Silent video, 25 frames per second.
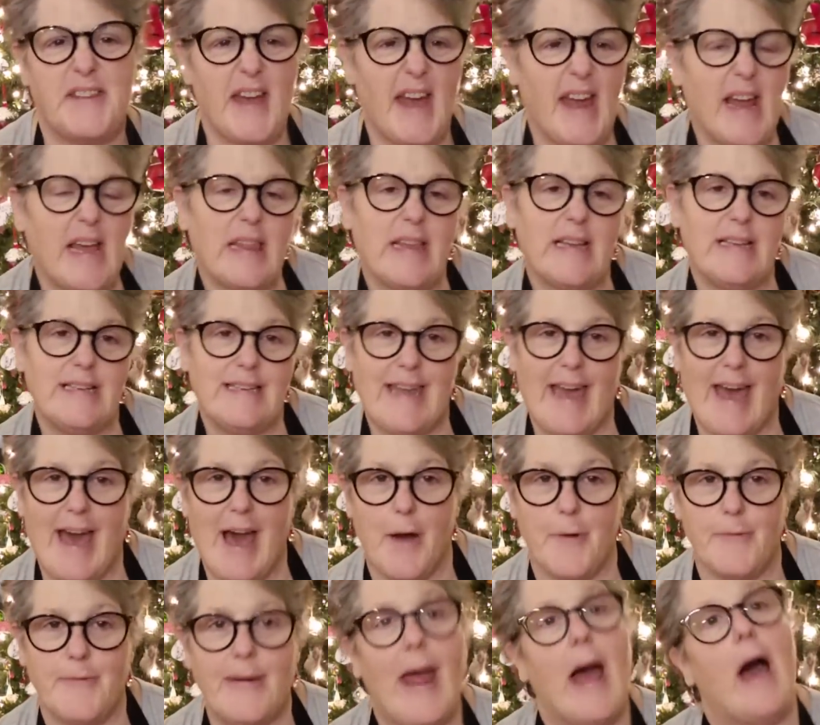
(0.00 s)
dialing
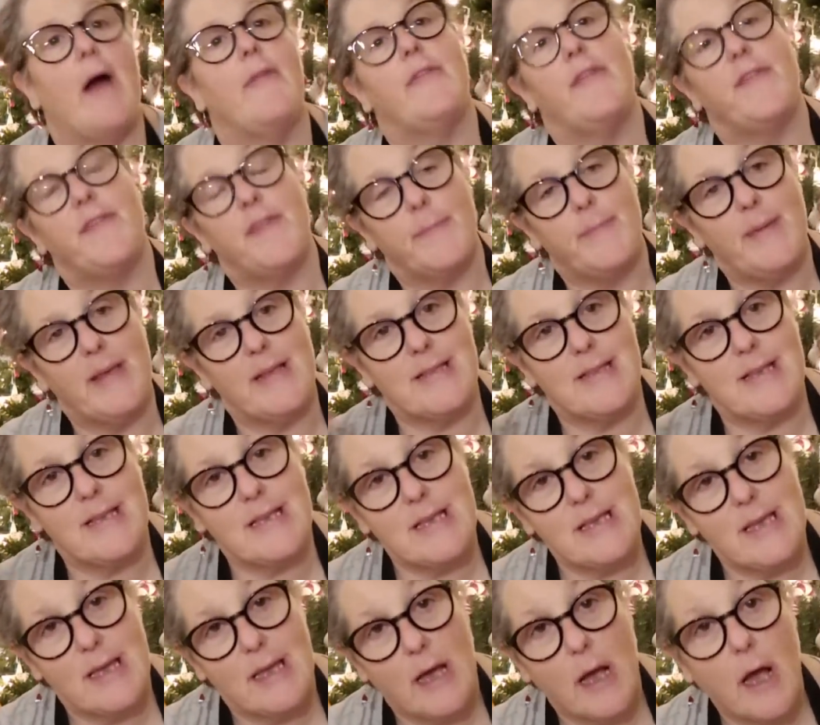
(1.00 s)
down now that the
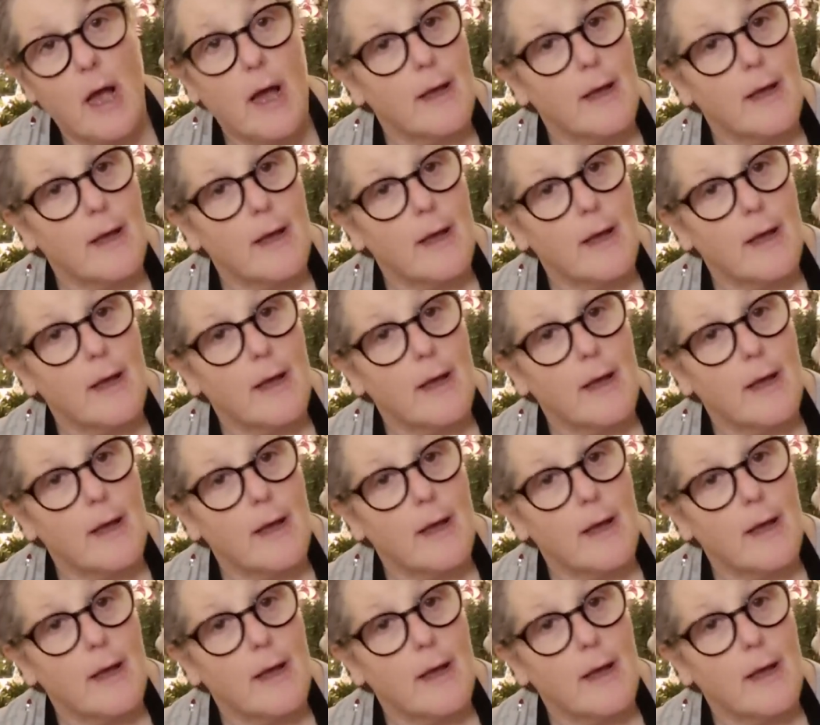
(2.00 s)
busy